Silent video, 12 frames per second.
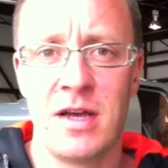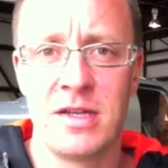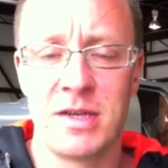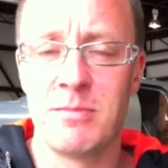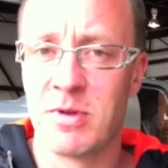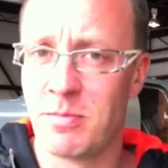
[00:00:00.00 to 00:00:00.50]

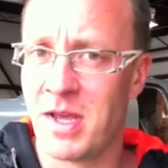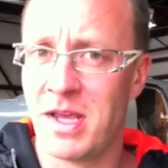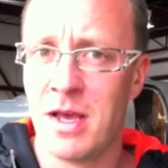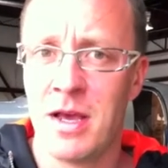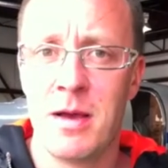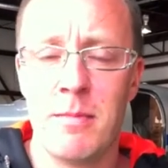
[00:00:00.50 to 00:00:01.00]
seem to be
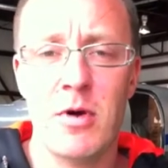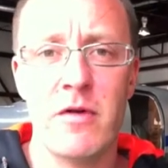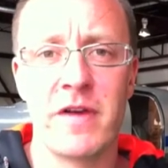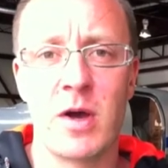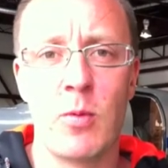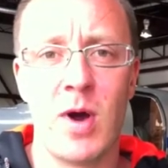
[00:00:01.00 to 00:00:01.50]

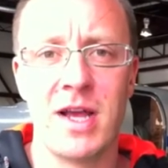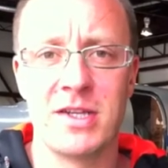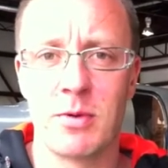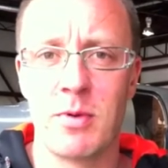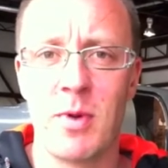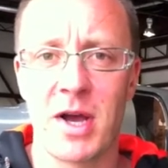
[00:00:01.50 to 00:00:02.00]
moving away,
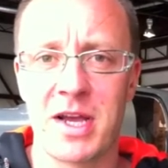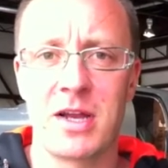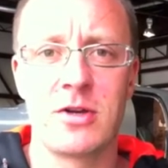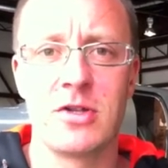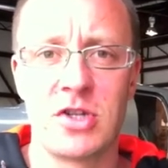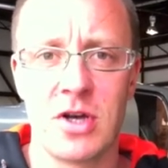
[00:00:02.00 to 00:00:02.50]
so we might get a
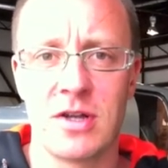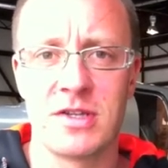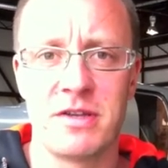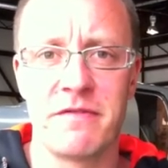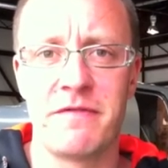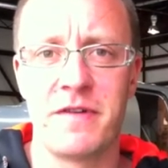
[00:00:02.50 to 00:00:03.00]
good
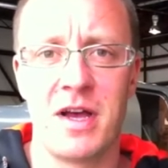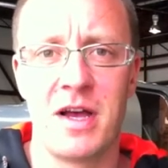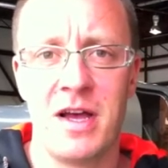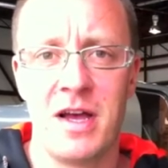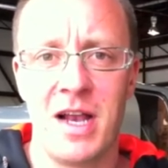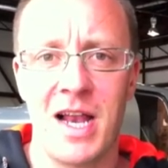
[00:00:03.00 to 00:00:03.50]
chance of
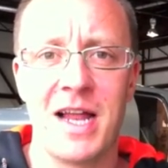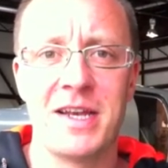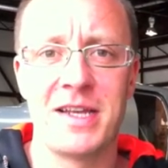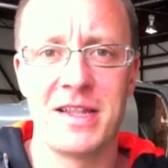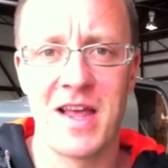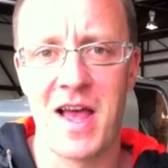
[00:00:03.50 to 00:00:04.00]

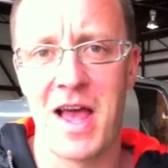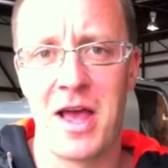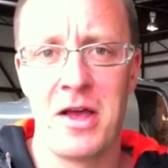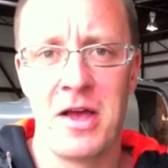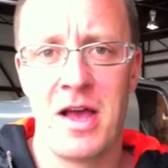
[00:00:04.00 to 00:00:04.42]
landing there.